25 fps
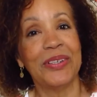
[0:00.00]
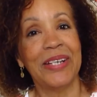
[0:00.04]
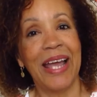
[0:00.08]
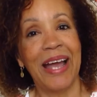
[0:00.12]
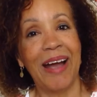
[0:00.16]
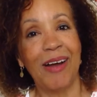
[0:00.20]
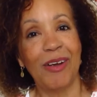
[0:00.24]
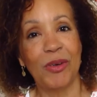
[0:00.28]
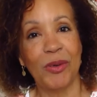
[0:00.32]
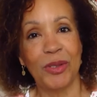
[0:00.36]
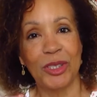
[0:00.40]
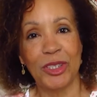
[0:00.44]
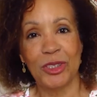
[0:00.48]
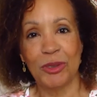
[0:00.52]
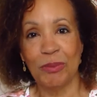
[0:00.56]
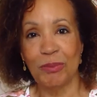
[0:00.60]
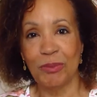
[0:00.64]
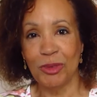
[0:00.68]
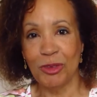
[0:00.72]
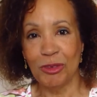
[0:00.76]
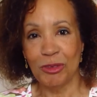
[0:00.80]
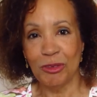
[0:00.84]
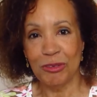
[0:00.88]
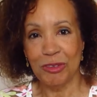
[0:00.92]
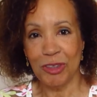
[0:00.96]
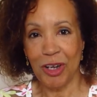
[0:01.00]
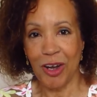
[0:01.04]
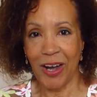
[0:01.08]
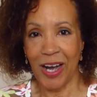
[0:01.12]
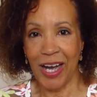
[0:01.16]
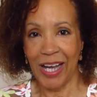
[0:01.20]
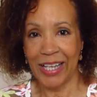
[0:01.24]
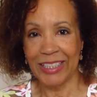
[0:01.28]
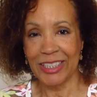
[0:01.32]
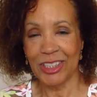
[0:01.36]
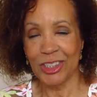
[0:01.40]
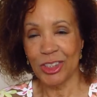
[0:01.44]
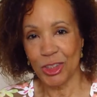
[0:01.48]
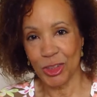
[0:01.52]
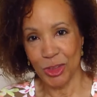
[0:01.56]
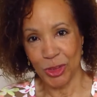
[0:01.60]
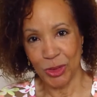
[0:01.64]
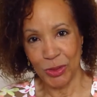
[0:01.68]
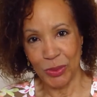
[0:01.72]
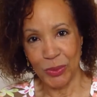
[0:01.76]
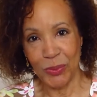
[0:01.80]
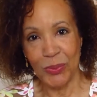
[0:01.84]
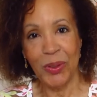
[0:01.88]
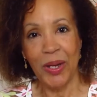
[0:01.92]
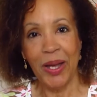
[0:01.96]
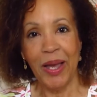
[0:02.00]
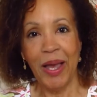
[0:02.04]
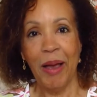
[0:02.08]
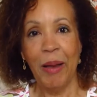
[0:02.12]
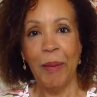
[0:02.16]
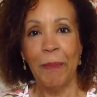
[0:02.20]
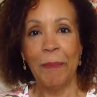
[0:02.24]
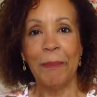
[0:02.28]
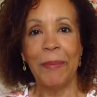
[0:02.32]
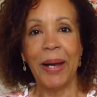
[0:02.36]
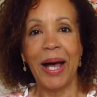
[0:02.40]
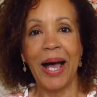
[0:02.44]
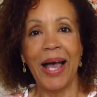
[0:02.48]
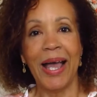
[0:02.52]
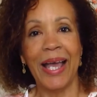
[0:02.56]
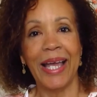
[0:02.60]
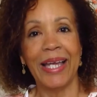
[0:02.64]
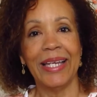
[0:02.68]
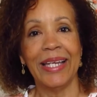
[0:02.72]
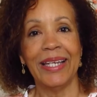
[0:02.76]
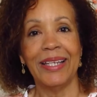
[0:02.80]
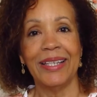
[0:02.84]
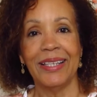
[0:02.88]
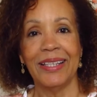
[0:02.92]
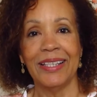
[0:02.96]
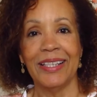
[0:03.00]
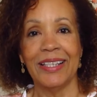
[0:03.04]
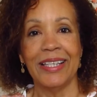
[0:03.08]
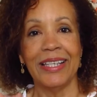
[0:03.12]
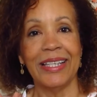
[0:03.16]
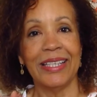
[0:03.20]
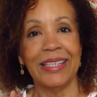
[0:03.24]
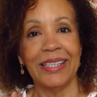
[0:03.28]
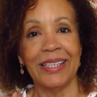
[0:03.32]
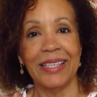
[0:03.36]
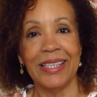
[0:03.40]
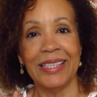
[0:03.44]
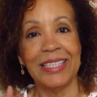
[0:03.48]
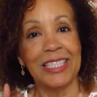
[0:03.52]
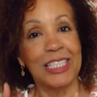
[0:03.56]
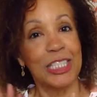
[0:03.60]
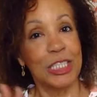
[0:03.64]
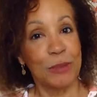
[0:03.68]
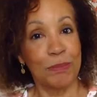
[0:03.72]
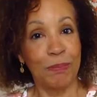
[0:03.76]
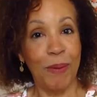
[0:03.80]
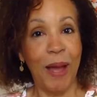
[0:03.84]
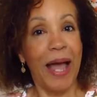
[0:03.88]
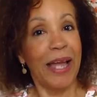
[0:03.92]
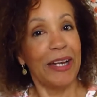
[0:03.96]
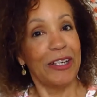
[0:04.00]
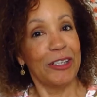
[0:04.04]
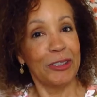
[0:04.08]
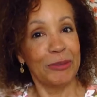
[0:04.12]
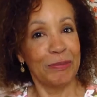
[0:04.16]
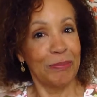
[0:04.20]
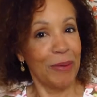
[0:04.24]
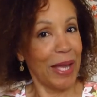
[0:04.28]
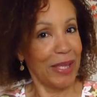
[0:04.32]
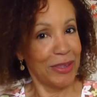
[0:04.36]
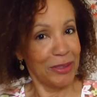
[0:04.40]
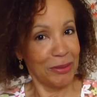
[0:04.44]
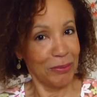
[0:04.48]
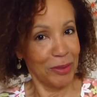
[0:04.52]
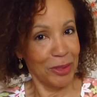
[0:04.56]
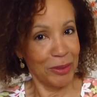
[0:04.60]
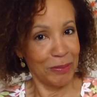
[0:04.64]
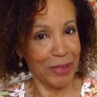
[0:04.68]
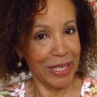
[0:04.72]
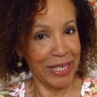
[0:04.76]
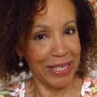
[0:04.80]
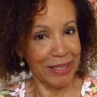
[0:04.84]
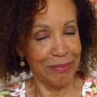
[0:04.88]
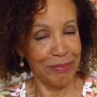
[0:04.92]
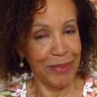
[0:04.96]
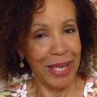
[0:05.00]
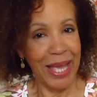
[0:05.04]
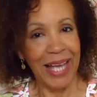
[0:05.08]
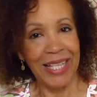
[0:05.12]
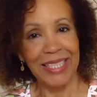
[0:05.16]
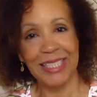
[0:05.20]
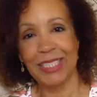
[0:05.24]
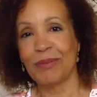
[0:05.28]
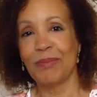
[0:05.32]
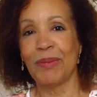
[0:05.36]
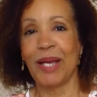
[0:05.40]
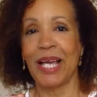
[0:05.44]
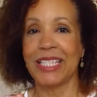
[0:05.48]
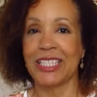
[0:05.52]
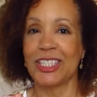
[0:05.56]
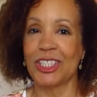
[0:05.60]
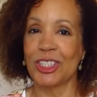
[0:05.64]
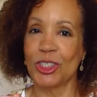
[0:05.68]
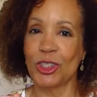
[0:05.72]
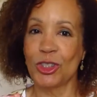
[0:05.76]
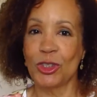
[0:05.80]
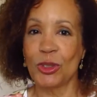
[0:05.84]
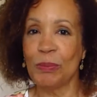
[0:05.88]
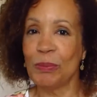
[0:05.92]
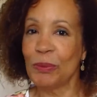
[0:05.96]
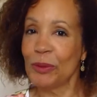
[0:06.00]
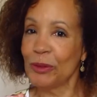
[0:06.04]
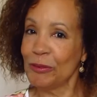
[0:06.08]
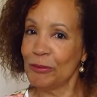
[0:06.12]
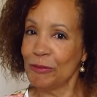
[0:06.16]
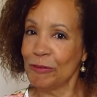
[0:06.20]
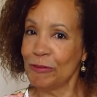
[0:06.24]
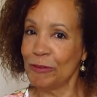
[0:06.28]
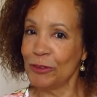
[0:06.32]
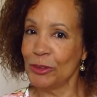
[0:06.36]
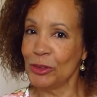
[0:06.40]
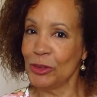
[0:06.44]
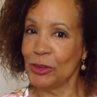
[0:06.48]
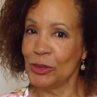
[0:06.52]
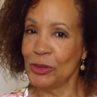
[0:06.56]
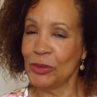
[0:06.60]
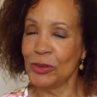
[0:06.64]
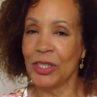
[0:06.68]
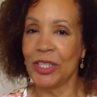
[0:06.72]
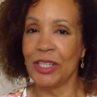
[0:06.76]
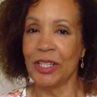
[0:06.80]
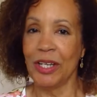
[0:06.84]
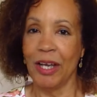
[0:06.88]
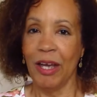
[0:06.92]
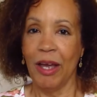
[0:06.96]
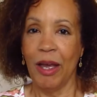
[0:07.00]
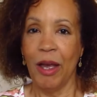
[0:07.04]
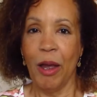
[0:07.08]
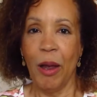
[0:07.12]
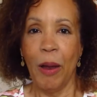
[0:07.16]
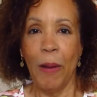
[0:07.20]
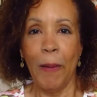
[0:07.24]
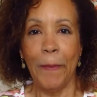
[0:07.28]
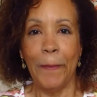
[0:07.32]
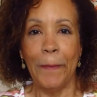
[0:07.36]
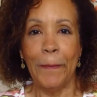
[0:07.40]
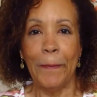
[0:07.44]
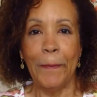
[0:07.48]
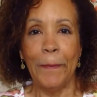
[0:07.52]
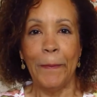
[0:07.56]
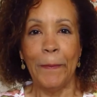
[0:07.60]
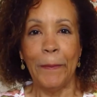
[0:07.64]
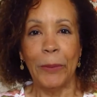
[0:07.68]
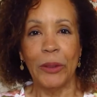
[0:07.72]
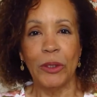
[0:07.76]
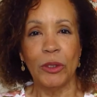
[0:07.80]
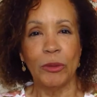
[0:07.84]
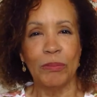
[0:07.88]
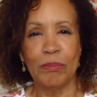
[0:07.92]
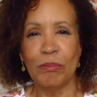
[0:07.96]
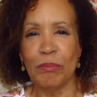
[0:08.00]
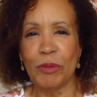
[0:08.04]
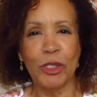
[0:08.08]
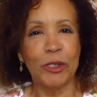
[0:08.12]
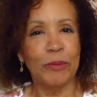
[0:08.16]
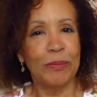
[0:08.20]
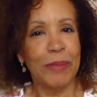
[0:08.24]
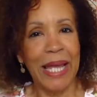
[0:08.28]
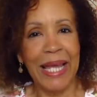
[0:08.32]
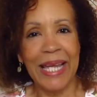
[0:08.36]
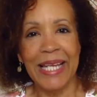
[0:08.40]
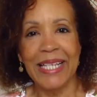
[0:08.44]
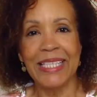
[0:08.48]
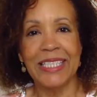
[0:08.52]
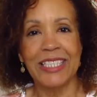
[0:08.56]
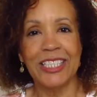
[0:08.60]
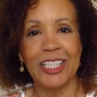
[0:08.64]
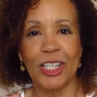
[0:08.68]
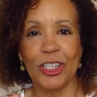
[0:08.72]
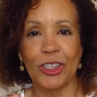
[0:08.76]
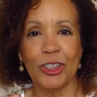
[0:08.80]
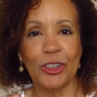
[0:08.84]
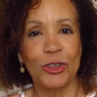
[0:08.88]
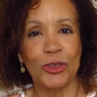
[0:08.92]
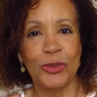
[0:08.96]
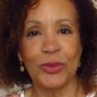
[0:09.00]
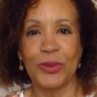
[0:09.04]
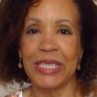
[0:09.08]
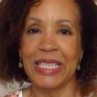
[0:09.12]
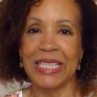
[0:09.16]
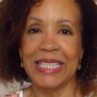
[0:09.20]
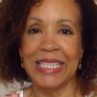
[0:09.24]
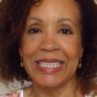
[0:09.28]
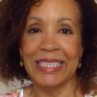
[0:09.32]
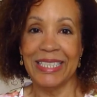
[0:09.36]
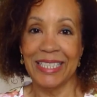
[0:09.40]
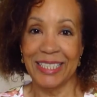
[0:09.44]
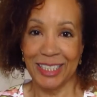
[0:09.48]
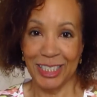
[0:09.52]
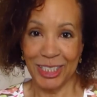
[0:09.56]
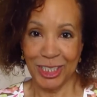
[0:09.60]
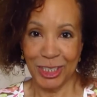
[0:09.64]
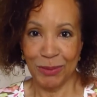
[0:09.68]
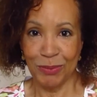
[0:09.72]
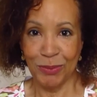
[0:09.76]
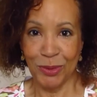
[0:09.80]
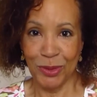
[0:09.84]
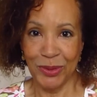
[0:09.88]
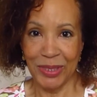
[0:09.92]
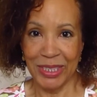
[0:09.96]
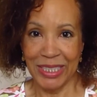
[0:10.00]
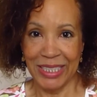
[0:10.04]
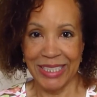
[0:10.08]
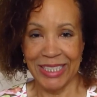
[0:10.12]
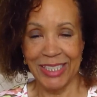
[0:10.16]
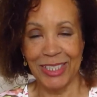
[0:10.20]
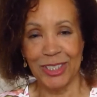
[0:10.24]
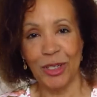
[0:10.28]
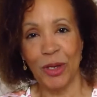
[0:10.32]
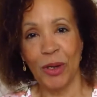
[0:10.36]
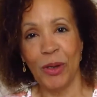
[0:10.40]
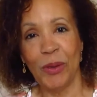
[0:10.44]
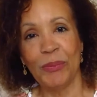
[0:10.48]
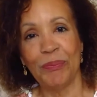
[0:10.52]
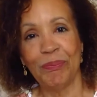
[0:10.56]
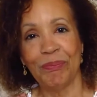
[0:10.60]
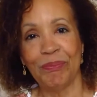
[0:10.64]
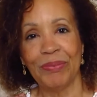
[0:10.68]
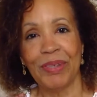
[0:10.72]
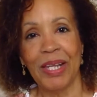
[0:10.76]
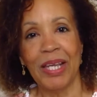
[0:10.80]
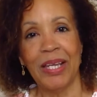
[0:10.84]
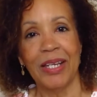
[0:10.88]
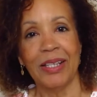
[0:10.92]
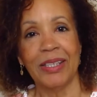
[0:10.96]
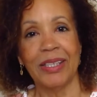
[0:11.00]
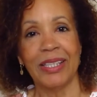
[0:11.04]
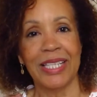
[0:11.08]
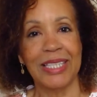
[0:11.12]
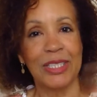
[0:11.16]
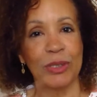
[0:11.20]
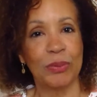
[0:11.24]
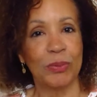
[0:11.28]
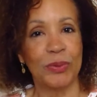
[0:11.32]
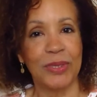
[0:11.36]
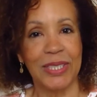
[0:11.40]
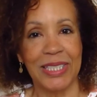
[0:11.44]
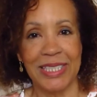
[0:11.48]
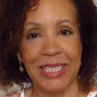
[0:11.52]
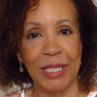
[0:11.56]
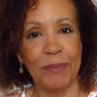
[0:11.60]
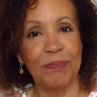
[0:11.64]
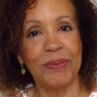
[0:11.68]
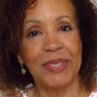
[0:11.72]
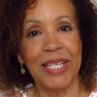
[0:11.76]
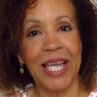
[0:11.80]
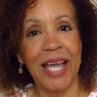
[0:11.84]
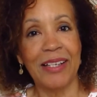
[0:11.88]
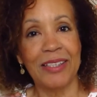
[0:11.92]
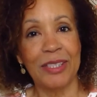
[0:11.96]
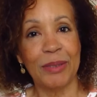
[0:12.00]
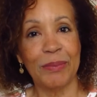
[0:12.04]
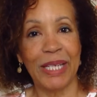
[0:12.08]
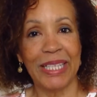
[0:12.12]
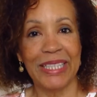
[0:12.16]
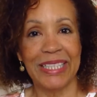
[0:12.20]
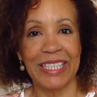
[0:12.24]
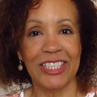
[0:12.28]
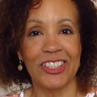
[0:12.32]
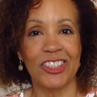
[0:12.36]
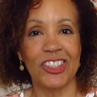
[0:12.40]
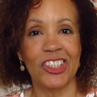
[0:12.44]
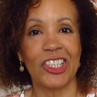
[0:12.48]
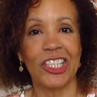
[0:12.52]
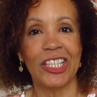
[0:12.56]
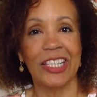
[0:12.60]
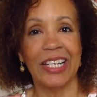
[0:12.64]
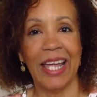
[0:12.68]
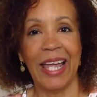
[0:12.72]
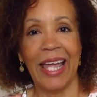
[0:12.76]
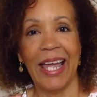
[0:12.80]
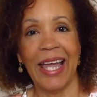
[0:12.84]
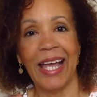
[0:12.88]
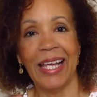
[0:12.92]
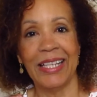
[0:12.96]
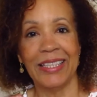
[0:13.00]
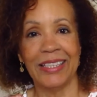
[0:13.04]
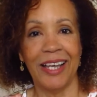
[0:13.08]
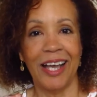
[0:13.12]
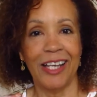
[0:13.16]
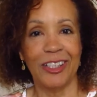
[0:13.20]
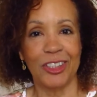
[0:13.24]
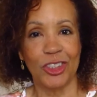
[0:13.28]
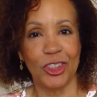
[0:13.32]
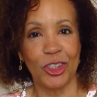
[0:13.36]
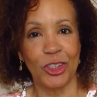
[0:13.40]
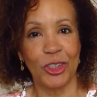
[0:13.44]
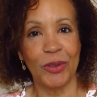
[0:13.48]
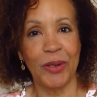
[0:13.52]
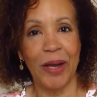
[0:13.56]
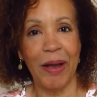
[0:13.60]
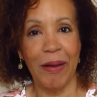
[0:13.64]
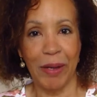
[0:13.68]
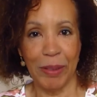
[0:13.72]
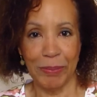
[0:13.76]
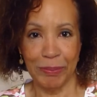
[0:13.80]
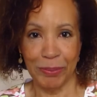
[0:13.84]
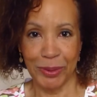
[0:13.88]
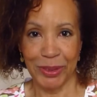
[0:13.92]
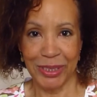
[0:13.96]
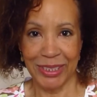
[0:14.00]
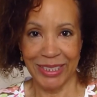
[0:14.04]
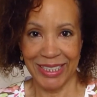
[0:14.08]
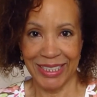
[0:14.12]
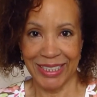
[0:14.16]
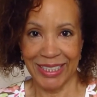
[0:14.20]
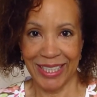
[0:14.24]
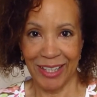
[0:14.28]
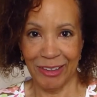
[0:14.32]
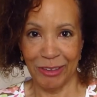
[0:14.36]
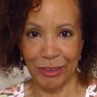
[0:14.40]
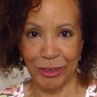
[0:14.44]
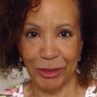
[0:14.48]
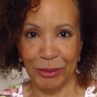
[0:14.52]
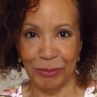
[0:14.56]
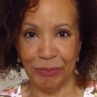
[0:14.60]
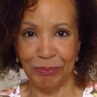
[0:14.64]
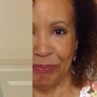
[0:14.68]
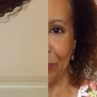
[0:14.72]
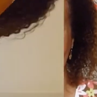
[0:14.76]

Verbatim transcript: now going to move on to my, inspired by the mermaid mask, my superfood mermaid green smoothie. So let's zip down to my kitchen and I'll show you how I put it together.